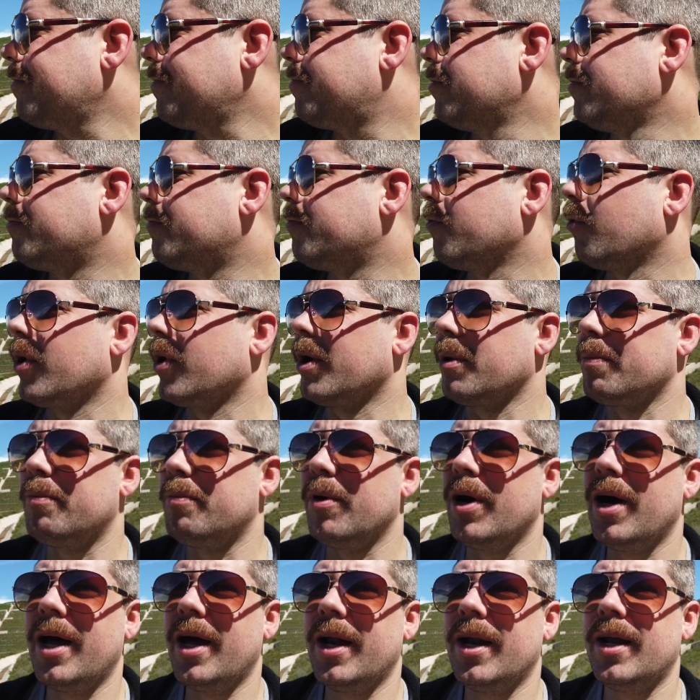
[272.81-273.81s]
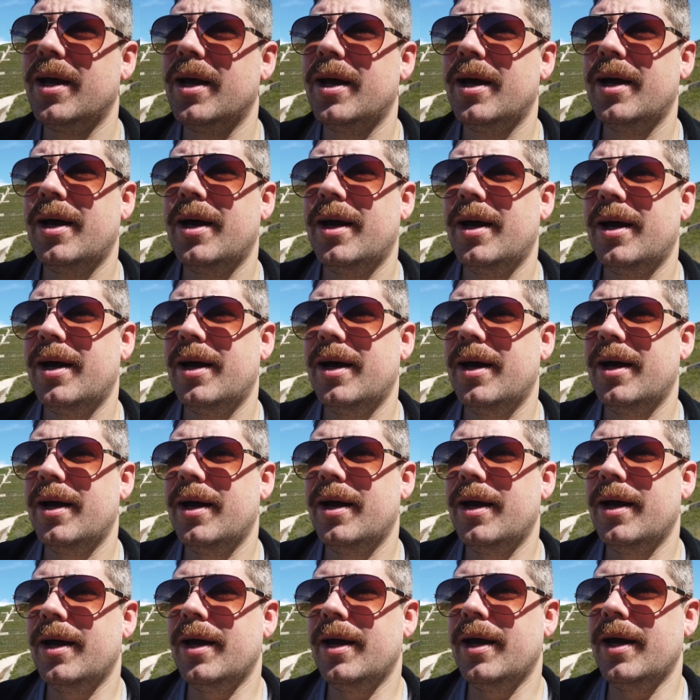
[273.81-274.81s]
suffered for it, but
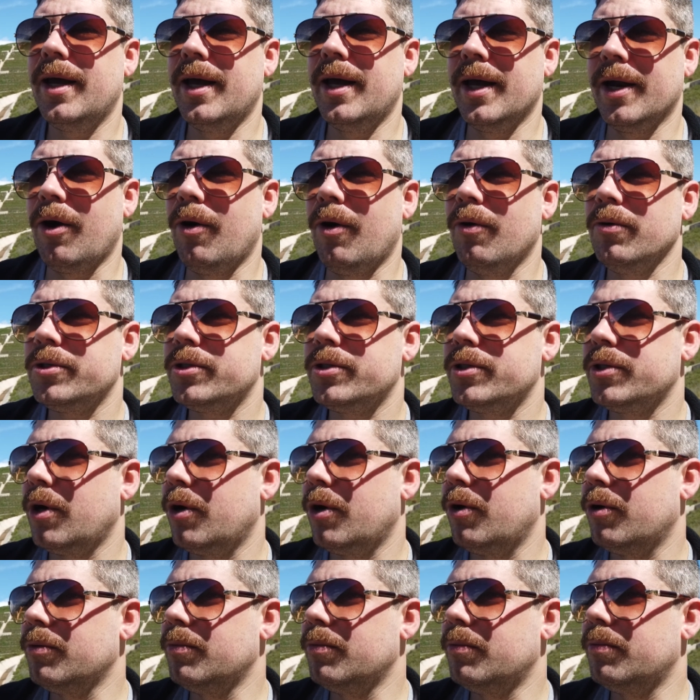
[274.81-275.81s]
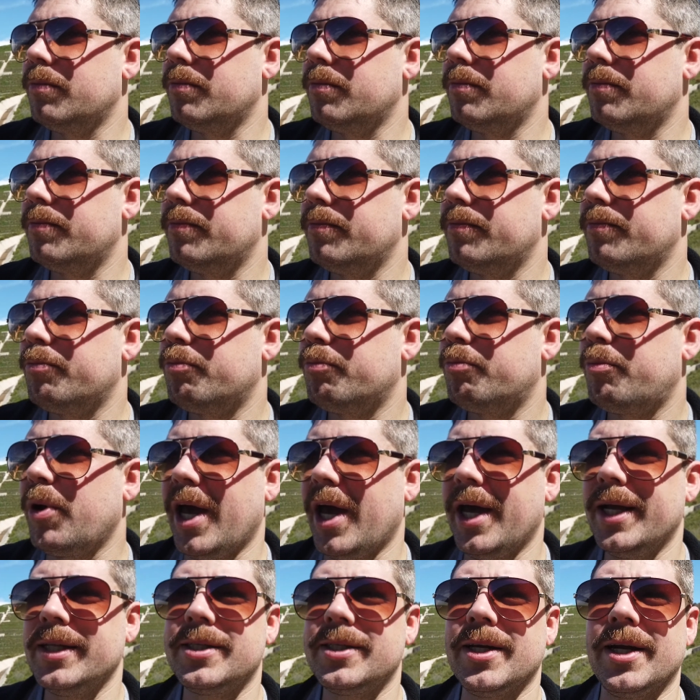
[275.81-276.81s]
it also
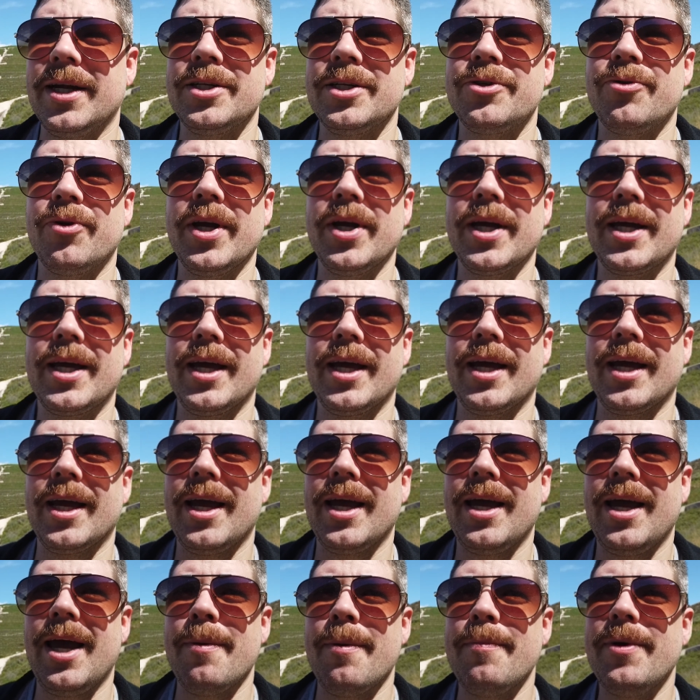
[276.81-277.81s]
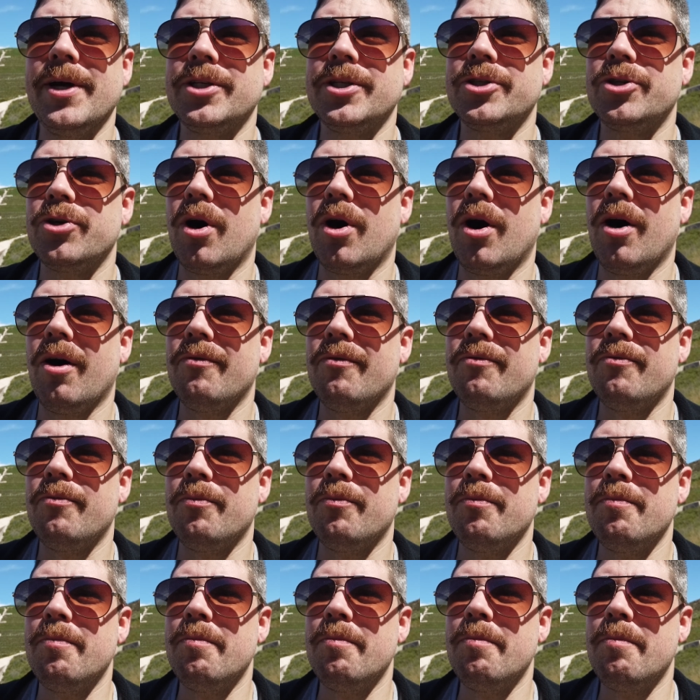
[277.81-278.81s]
paints an intriguing image of
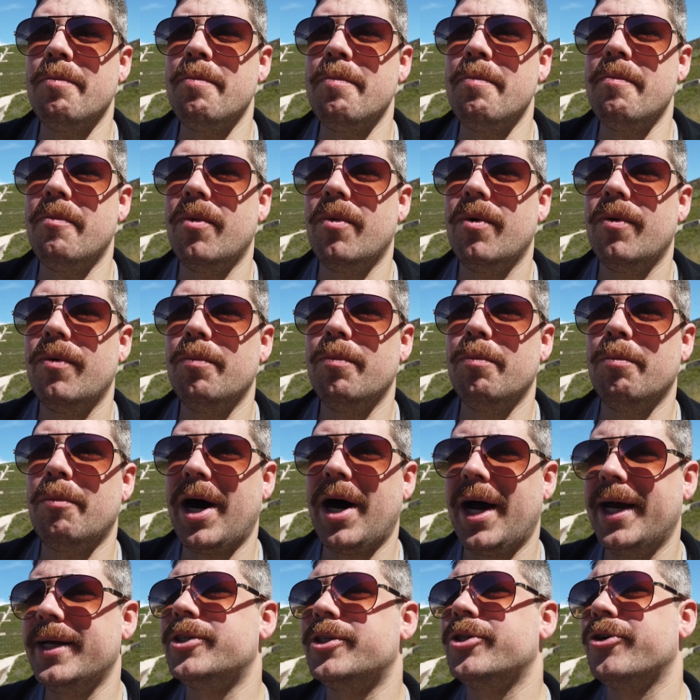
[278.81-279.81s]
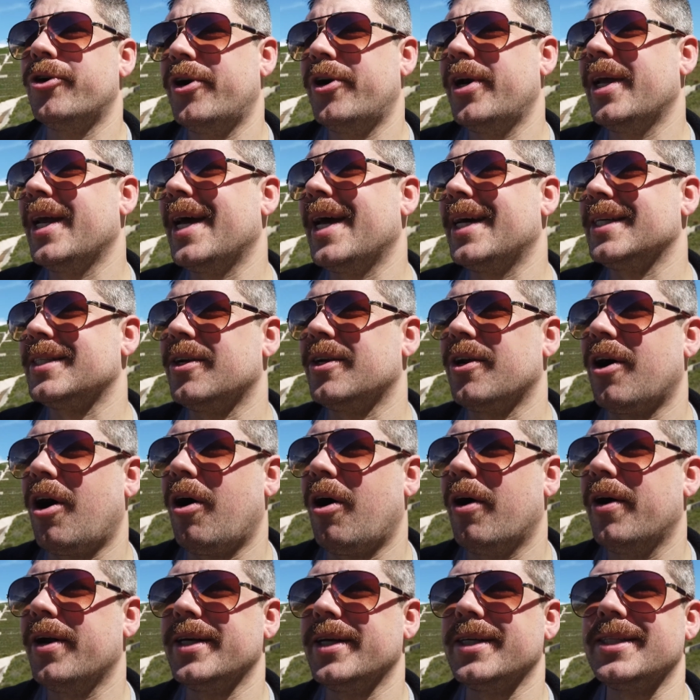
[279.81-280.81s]
my journey as an
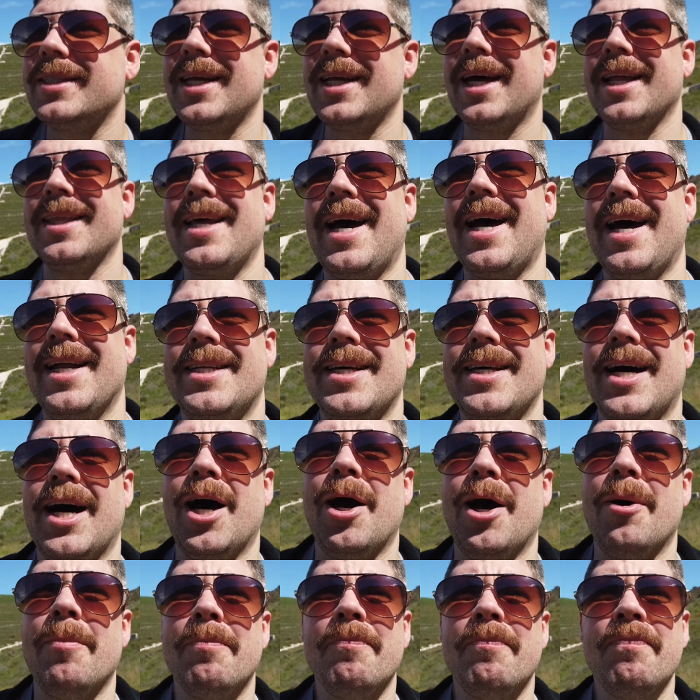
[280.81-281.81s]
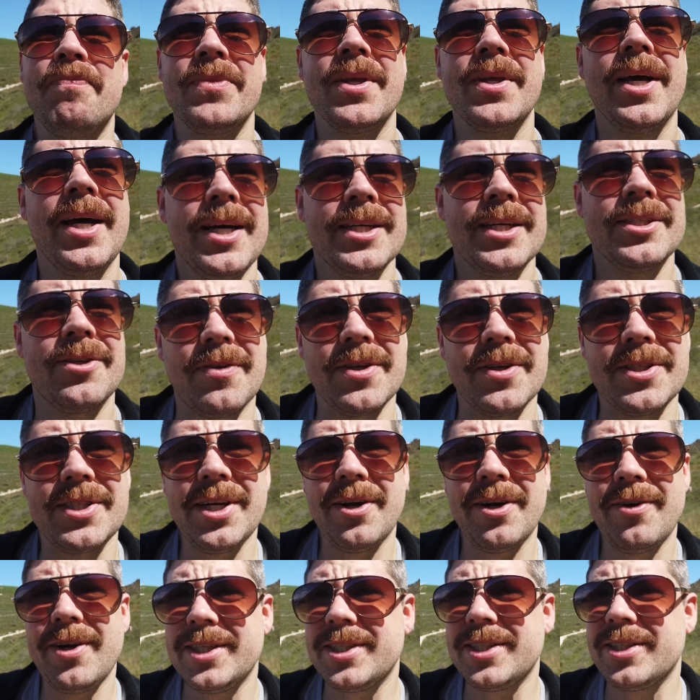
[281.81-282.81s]
artist at that time. So the
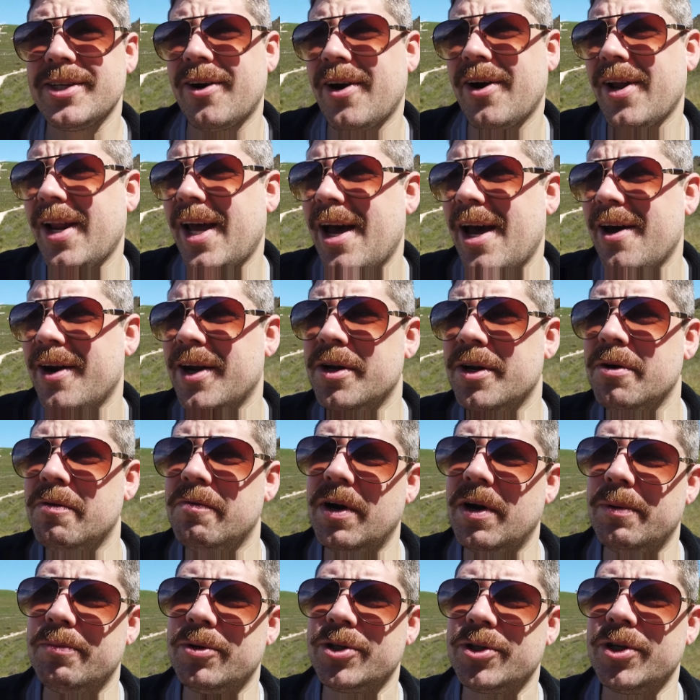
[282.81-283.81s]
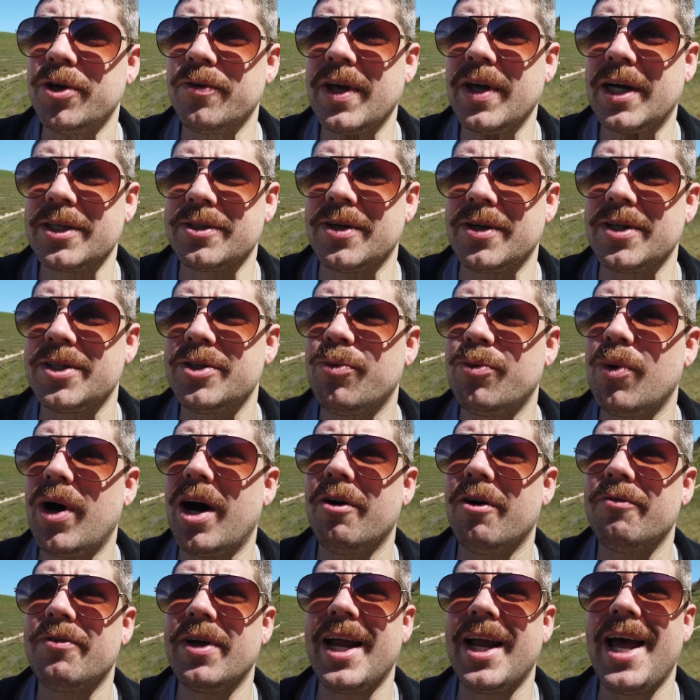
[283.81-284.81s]
series started out in November
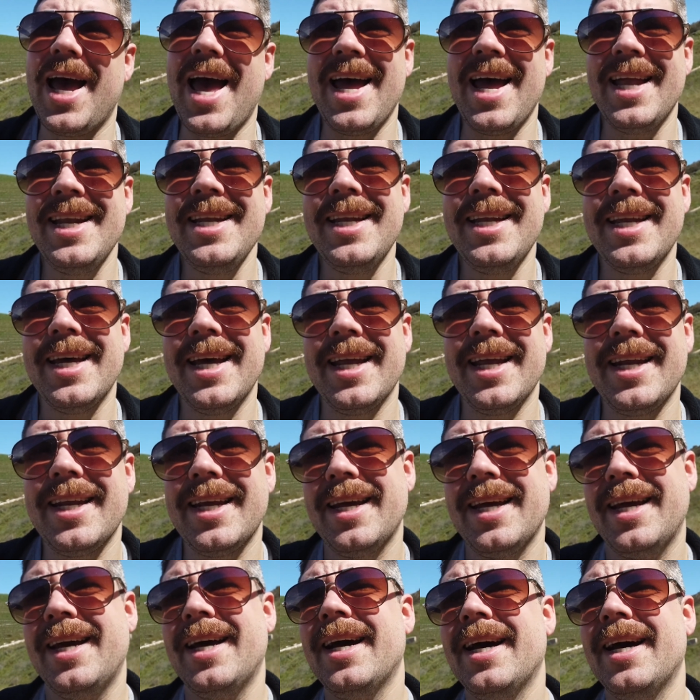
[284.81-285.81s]
2012 and ended